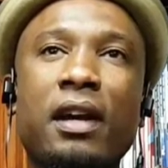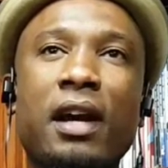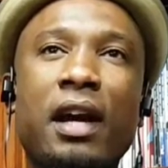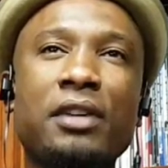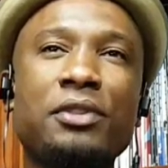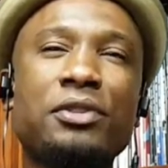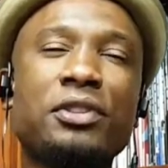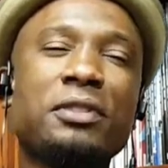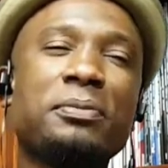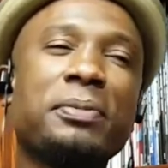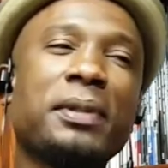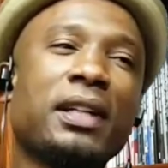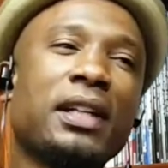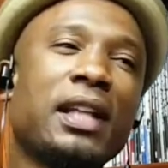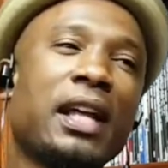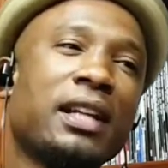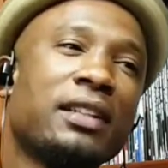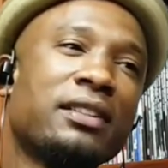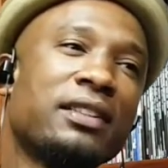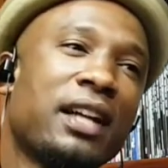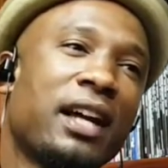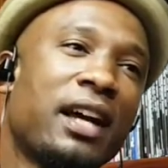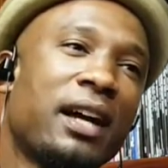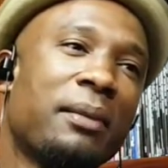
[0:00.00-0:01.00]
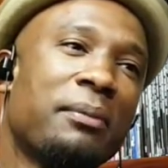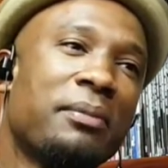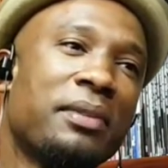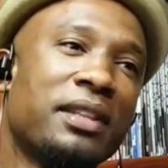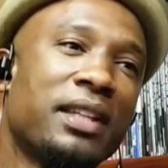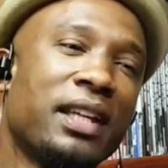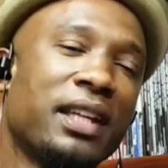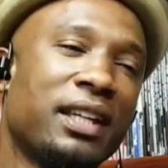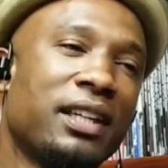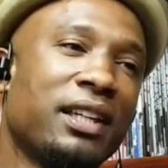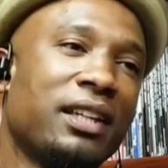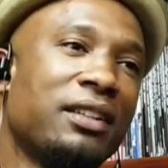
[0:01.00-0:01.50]
I used to spend a lot of time
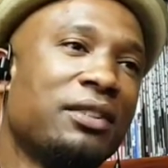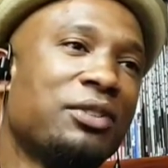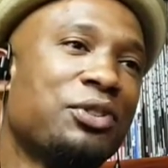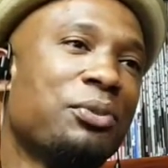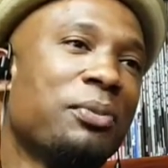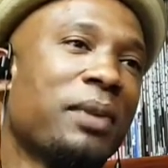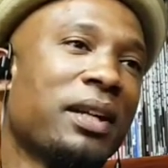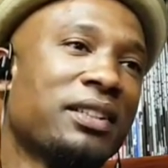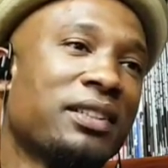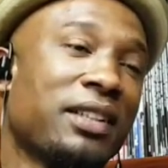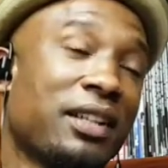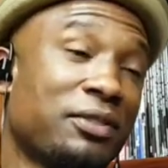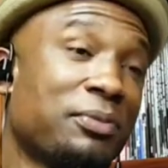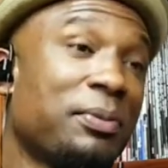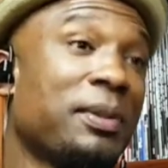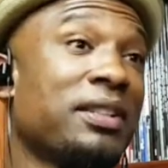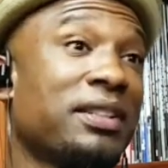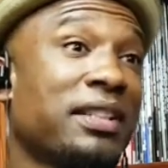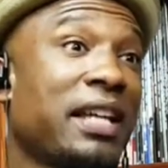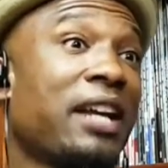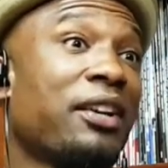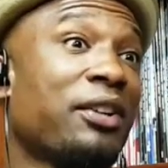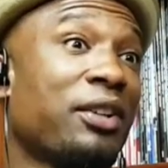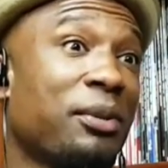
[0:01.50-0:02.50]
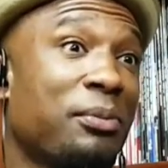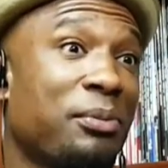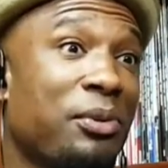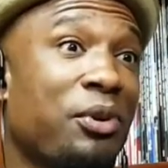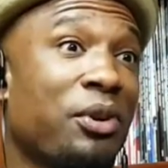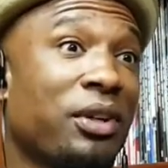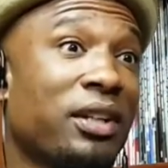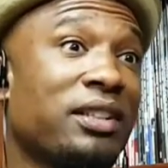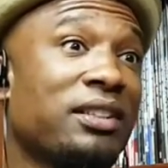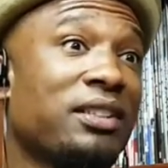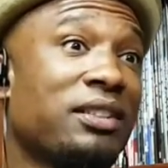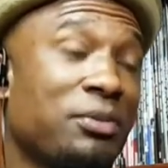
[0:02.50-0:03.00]
thinking to myself. I spent Saturday
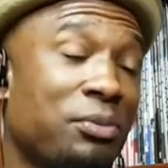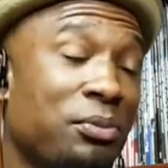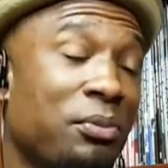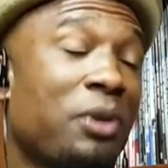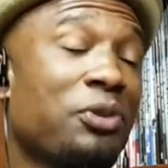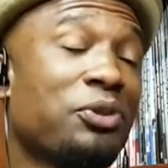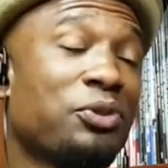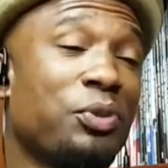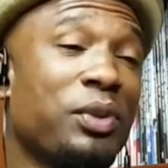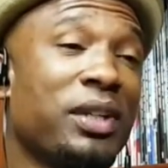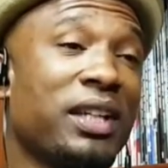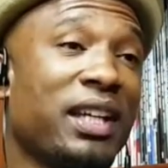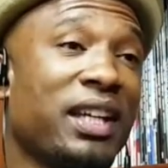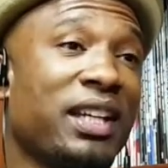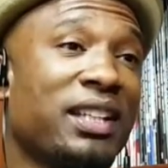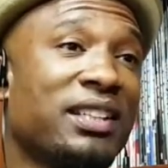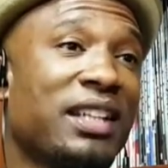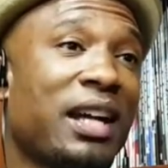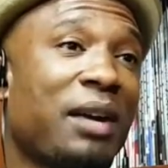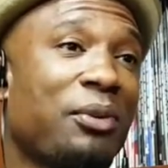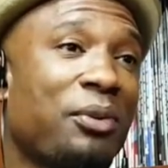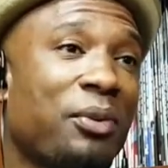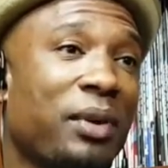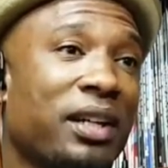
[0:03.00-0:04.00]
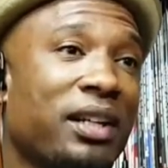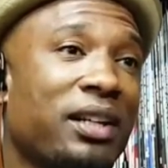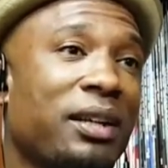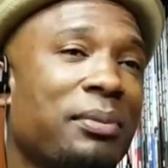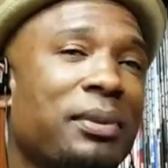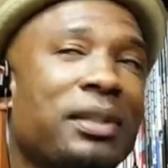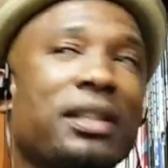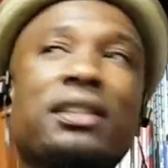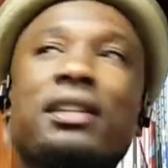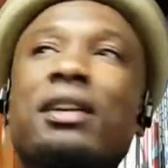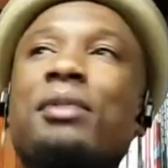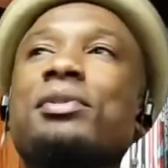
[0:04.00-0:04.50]
mornings. Most weekends I would wake
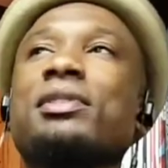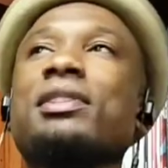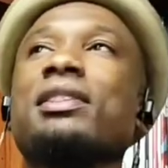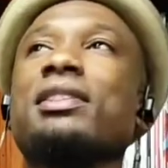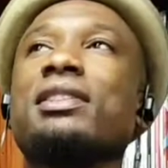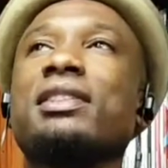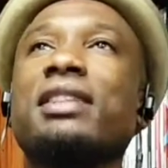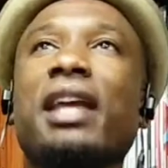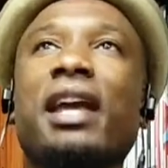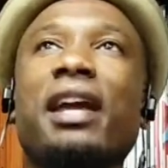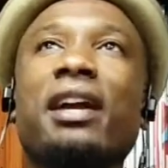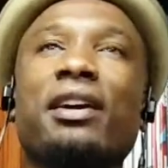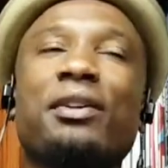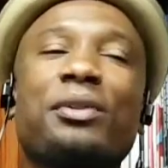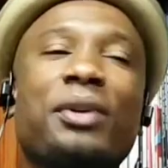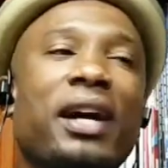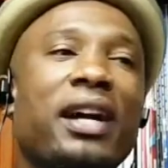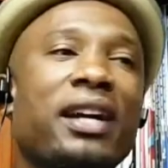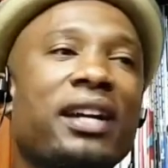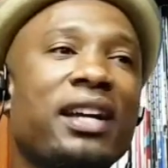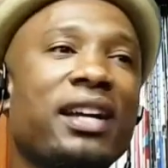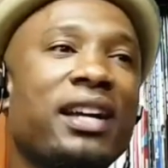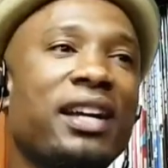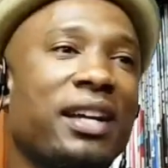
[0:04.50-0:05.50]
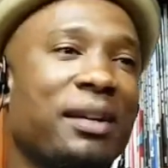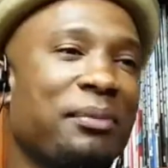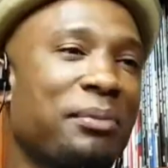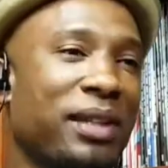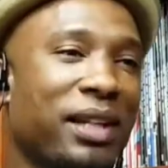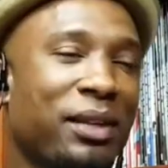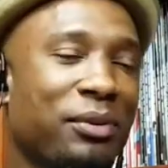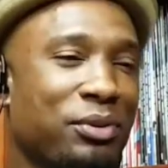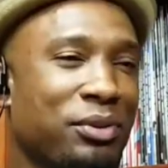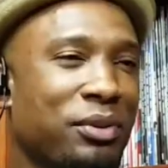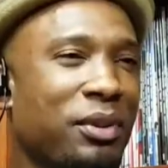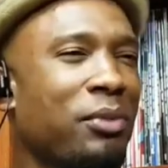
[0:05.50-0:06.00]
up and I would just stare, right?
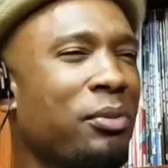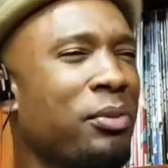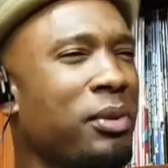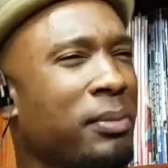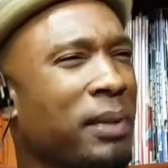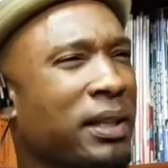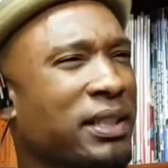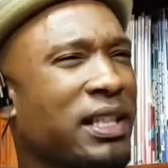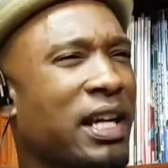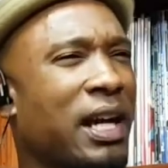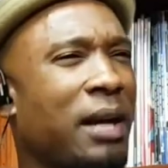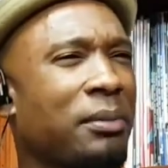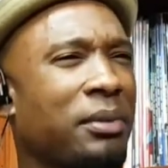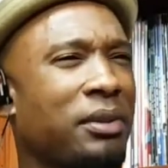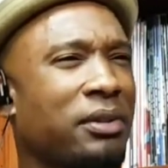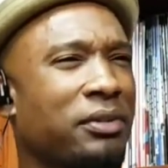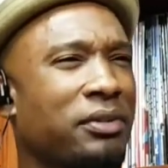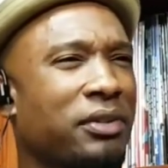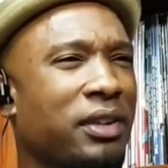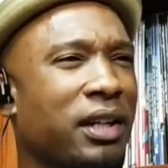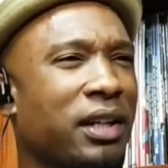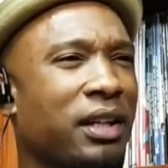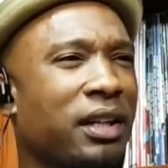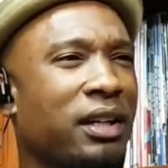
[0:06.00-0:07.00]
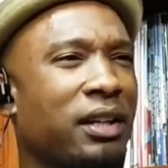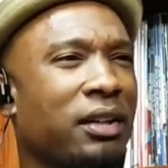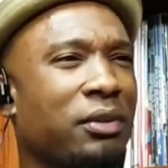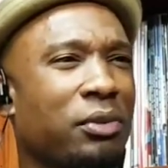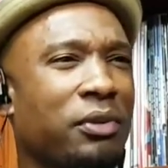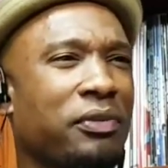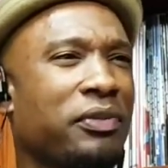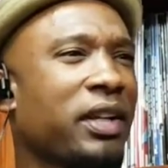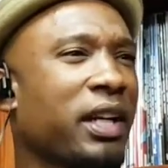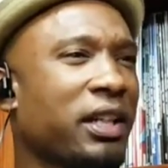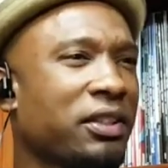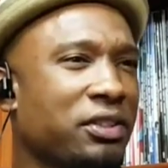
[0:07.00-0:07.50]
But it would be my time of
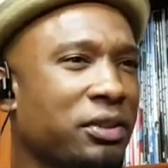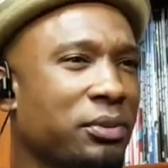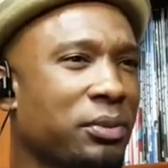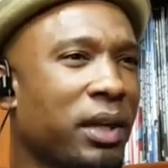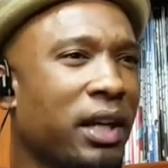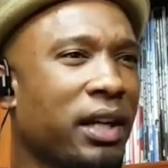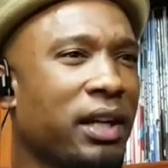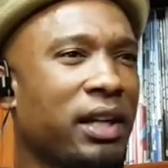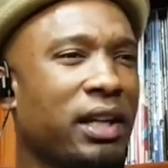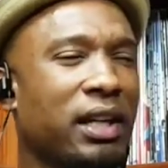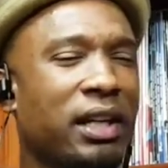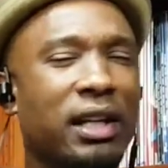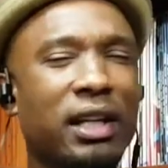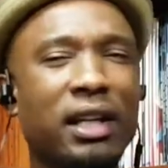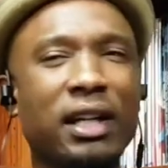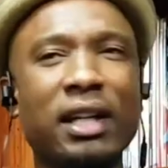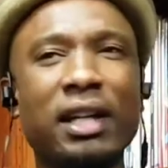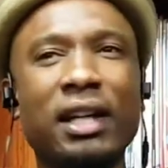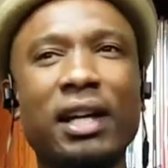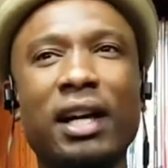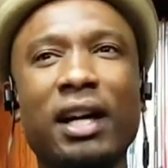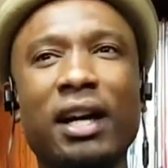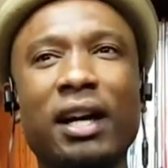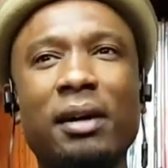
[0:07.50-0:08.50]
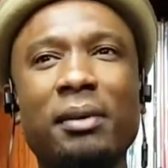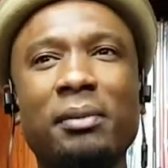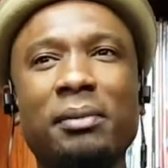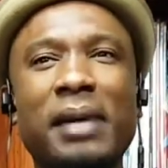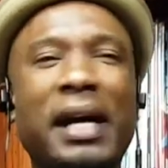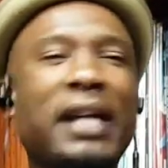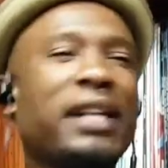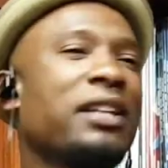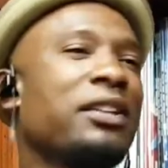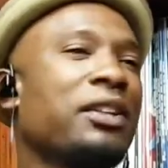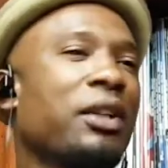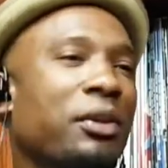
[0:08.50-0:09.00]
reflection, right?
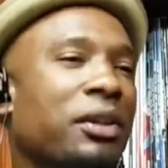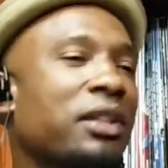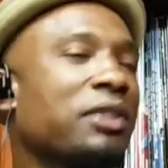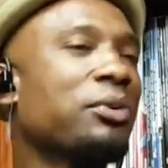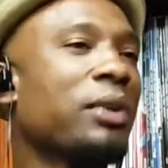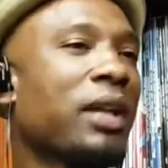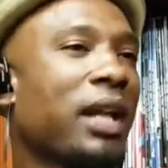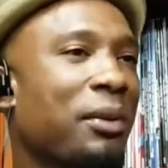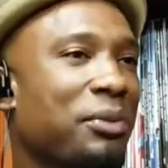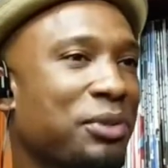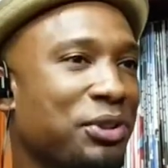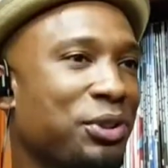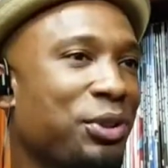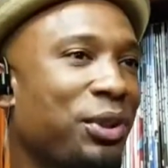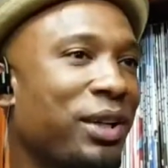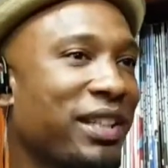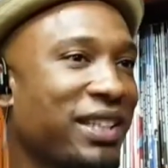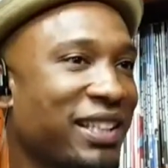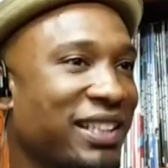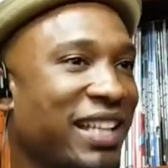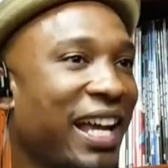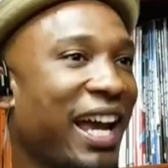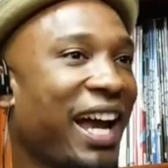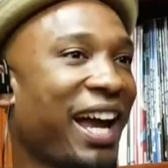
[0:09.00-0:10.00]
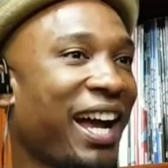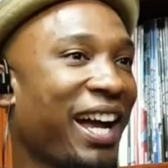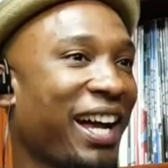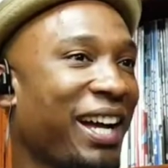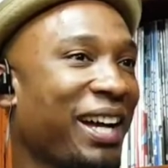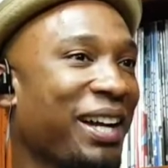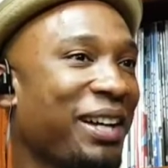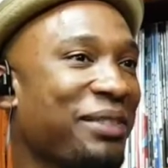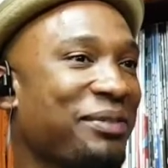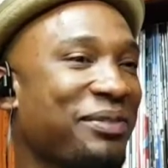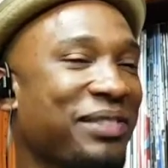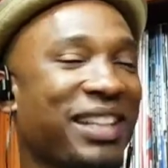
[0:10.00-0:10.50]
I didn't know that's what I was doing at the
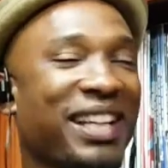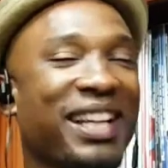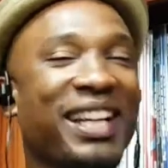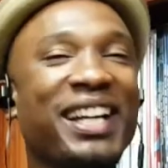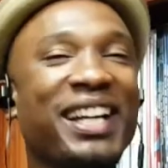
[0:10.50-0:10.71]
time.